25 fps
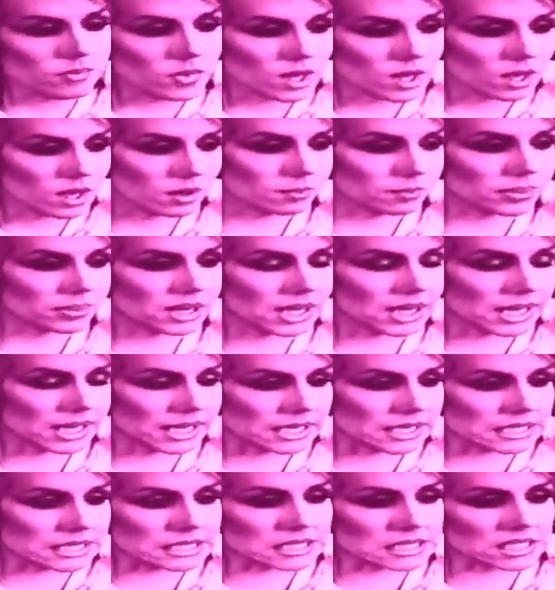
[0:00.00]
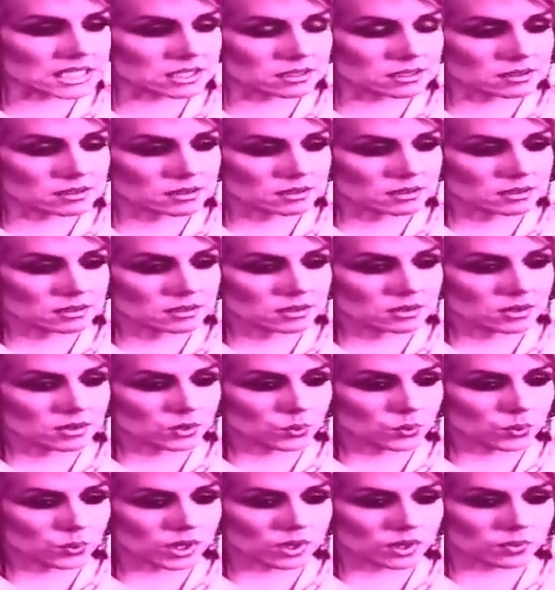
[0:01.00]
a place
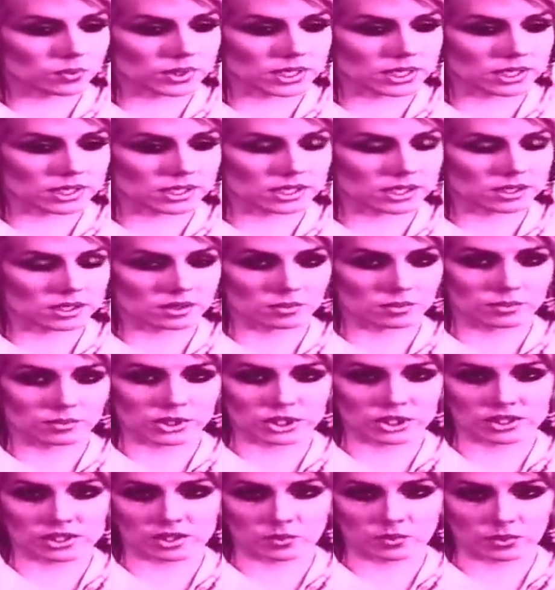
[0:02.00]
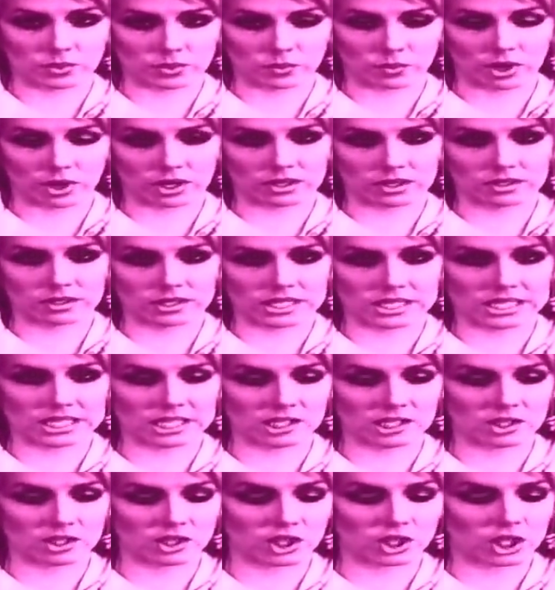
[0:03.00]
where we could hear music we wanted to
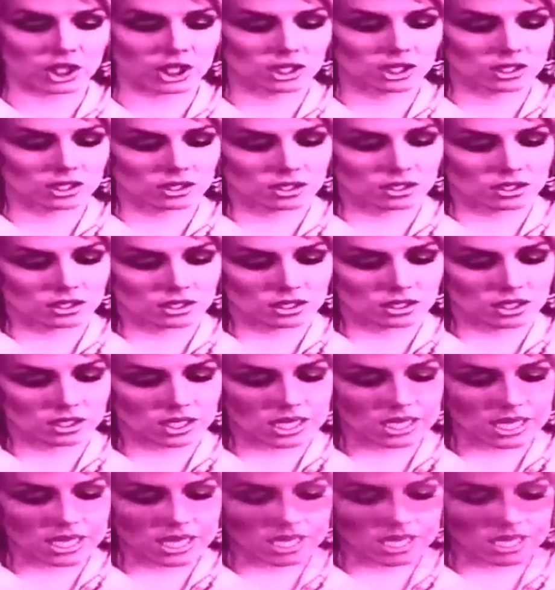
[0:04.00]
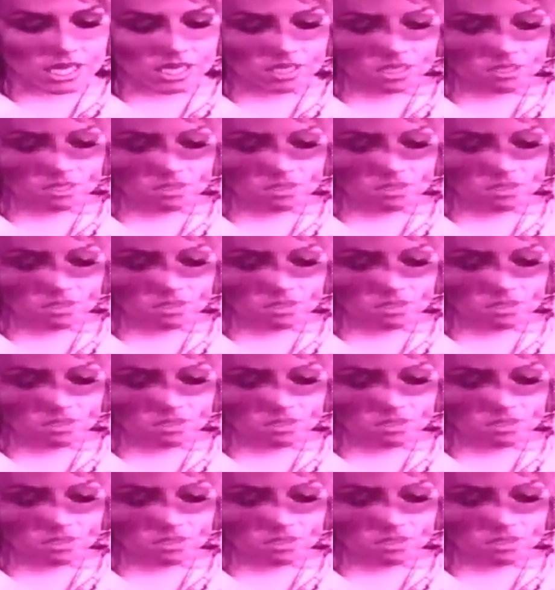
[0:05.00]
hear. At that time